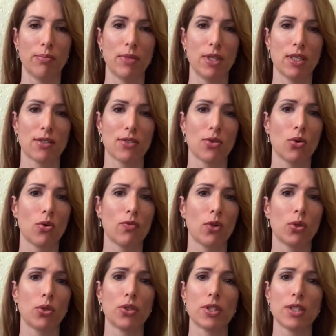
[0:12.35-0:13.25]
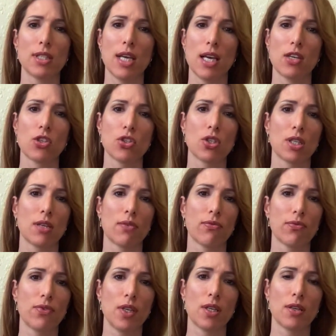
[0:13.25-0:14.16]
because of all the tension and
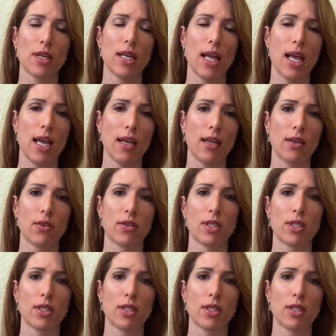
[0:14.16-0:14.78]
fear and anger,